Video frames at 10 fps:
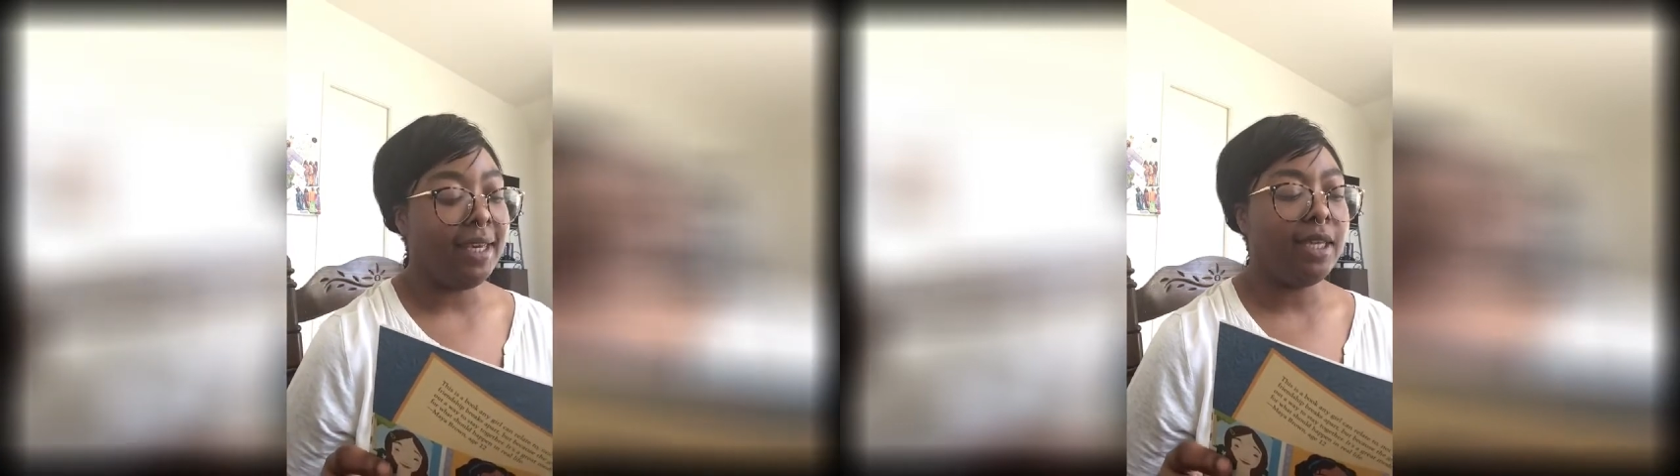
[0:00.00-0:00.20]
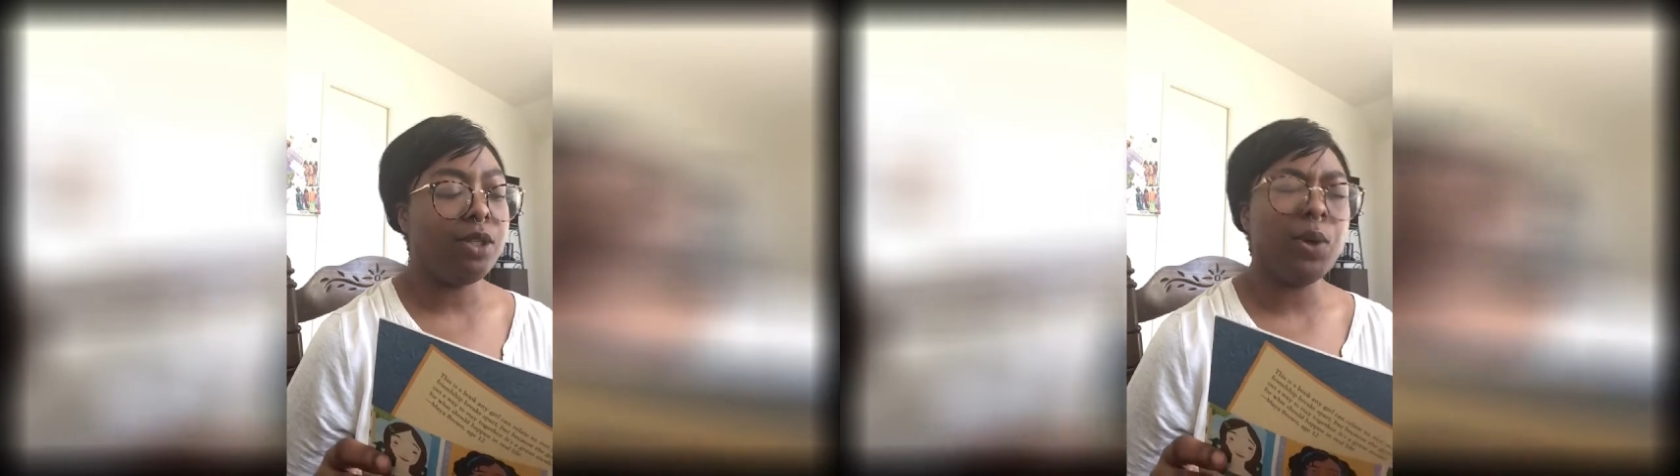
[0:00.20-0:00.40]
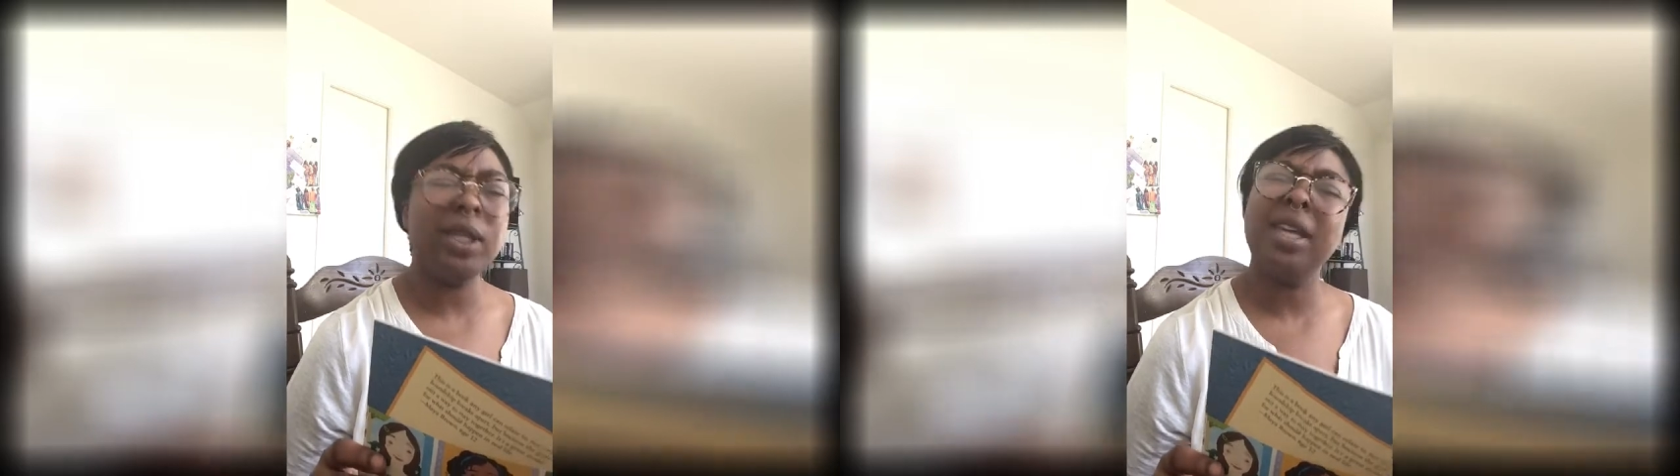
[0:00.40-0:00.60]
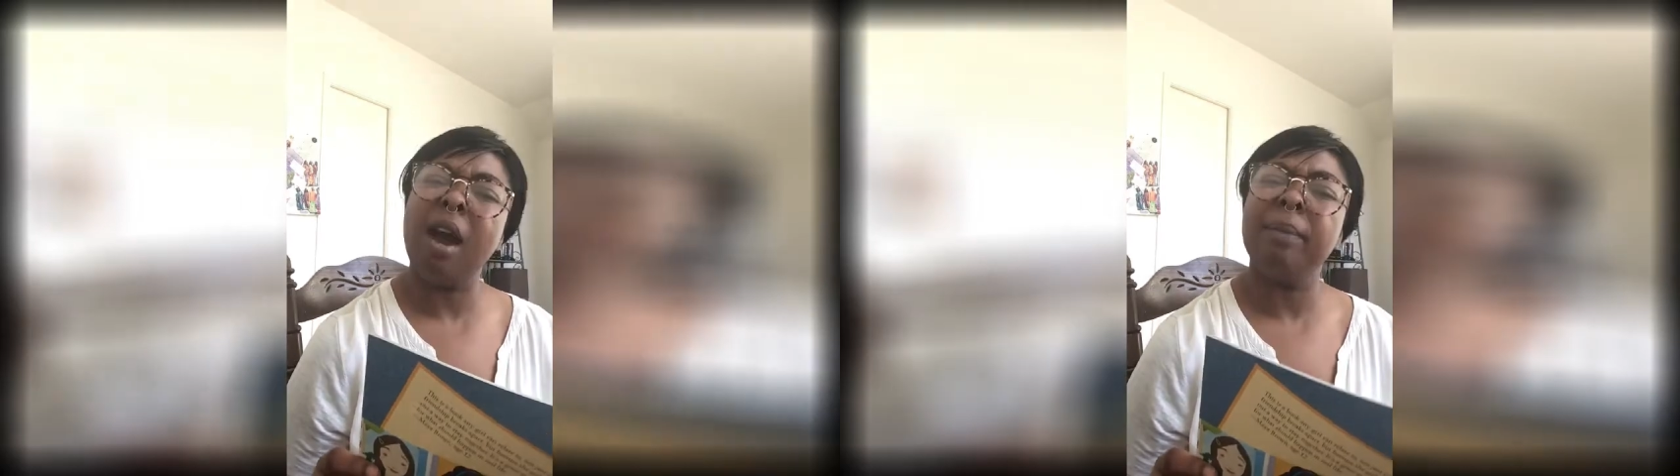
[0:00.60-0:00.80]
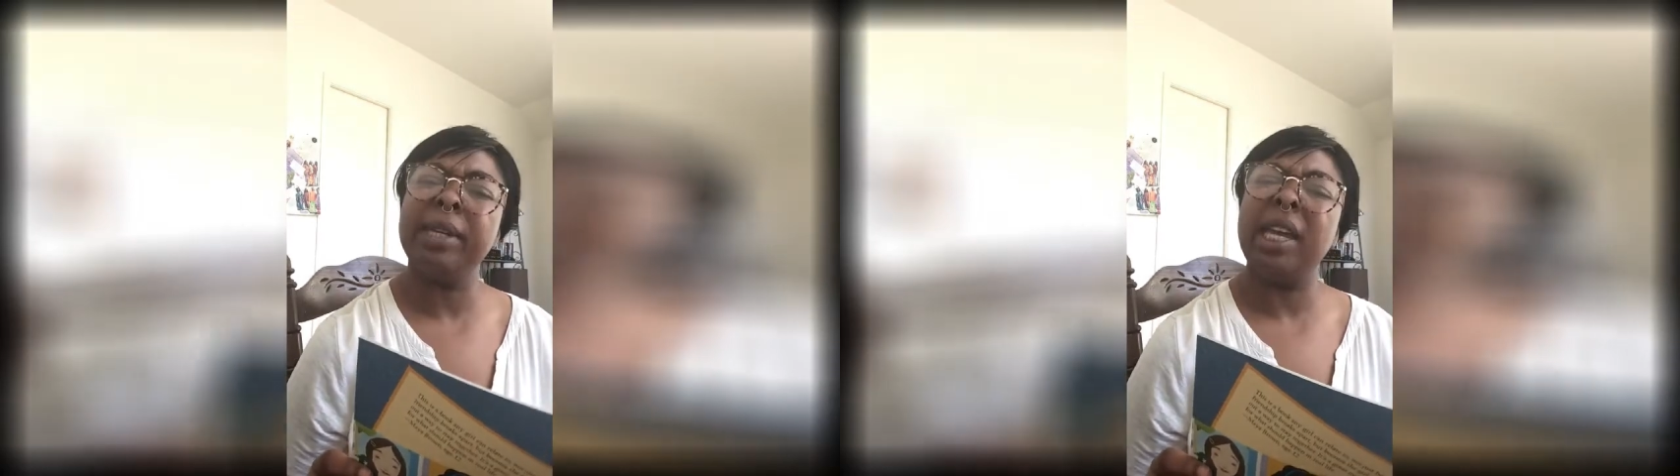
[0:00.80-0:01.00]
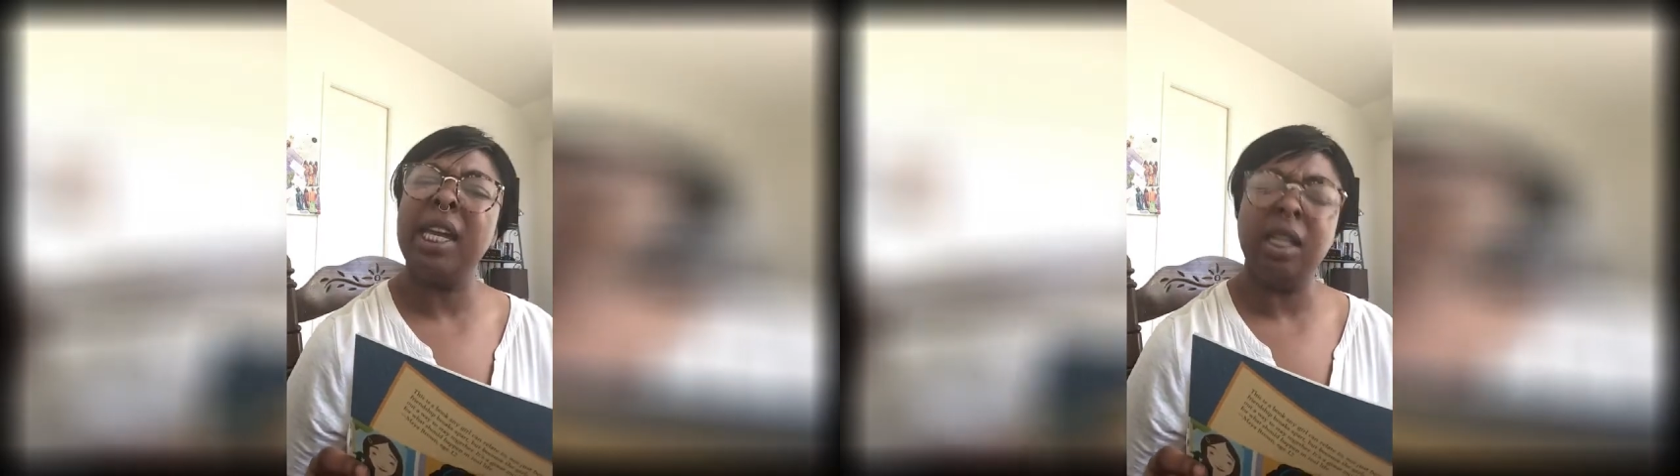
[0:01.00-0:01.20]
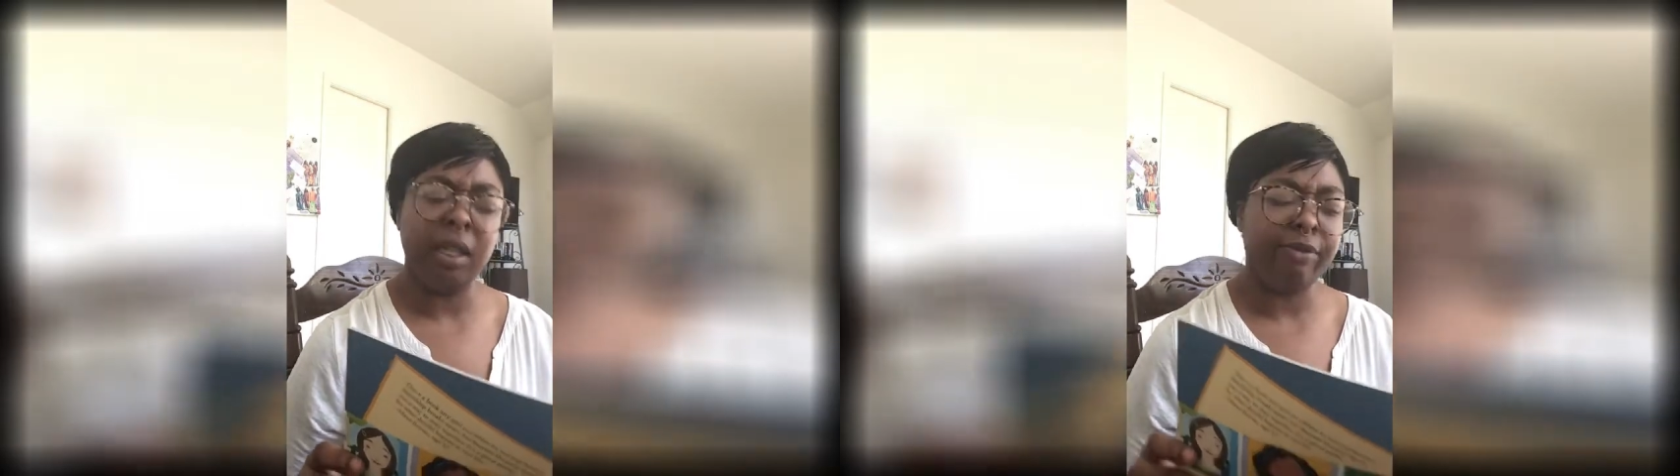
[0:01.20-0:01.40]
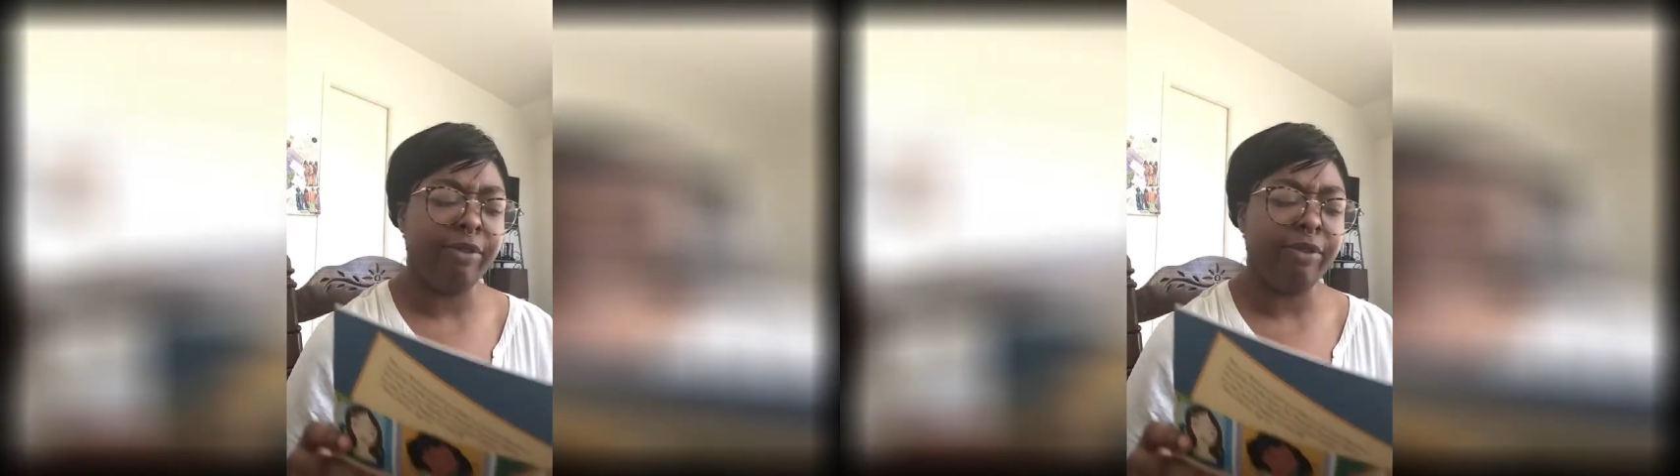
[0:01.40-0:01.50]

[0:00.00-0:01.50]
It's really complicated and